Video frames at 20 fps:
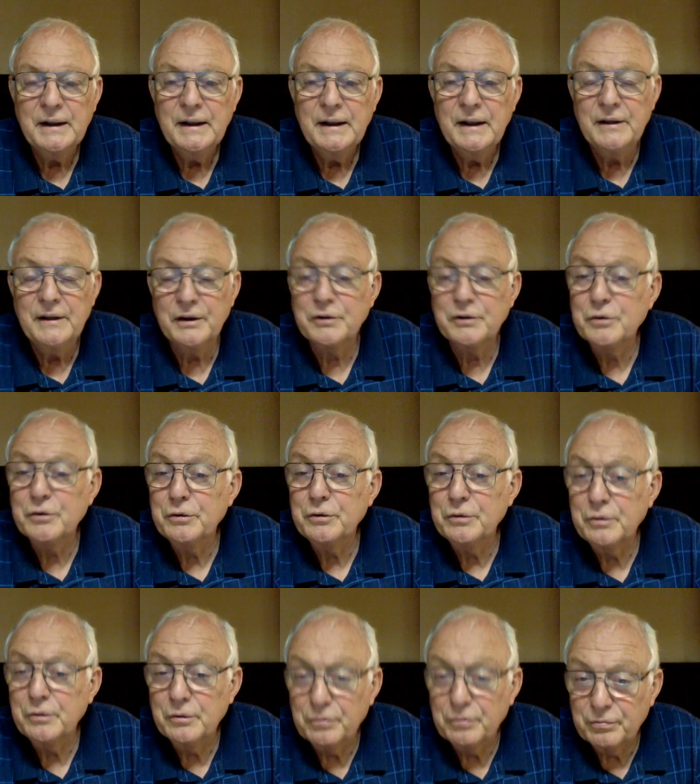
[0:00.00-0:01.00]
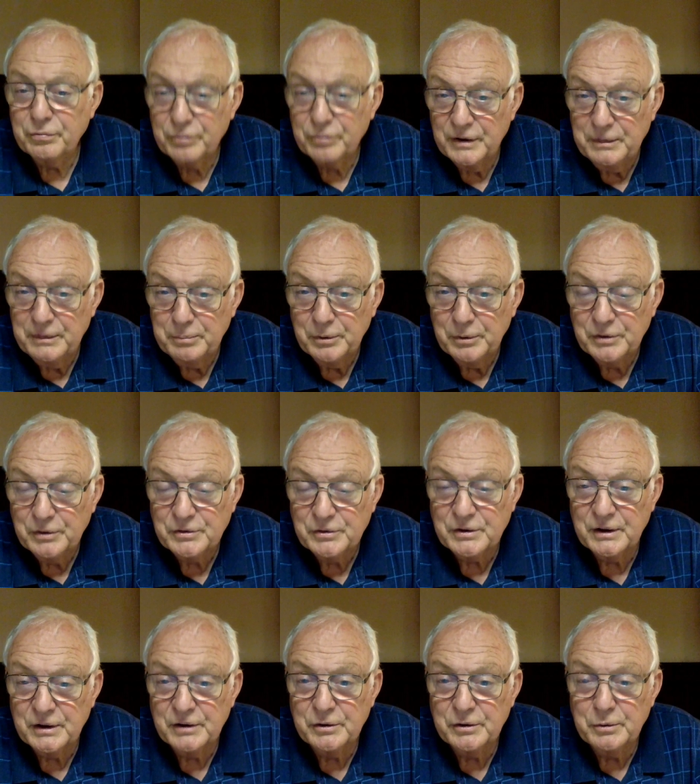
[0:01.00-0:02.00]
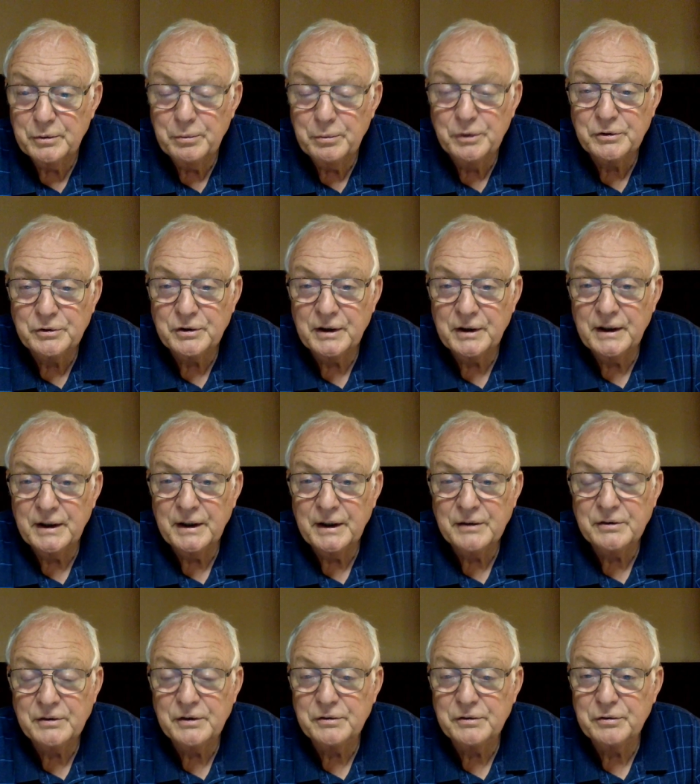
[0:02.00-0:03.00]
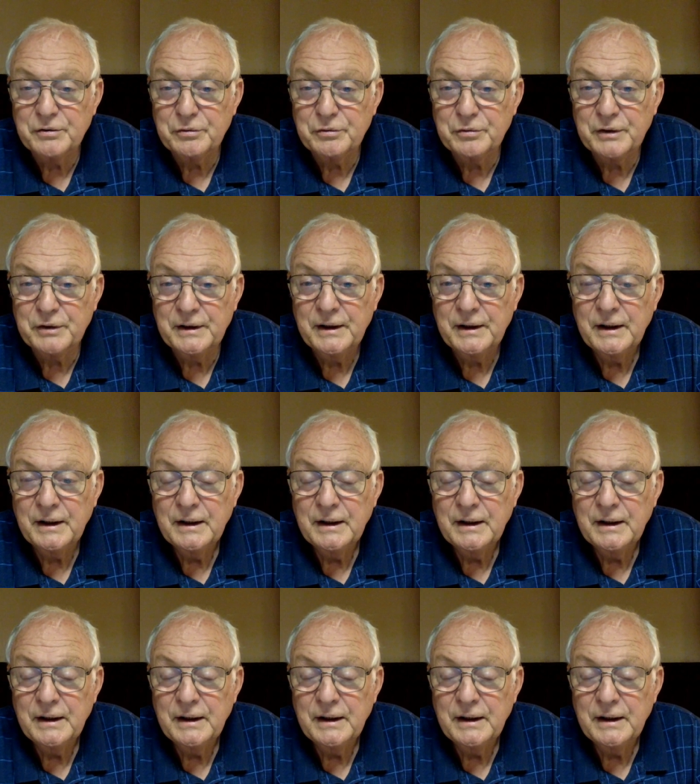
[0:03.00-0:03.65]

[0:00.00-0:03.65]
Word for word: And there are two free books there, two books you can access for free.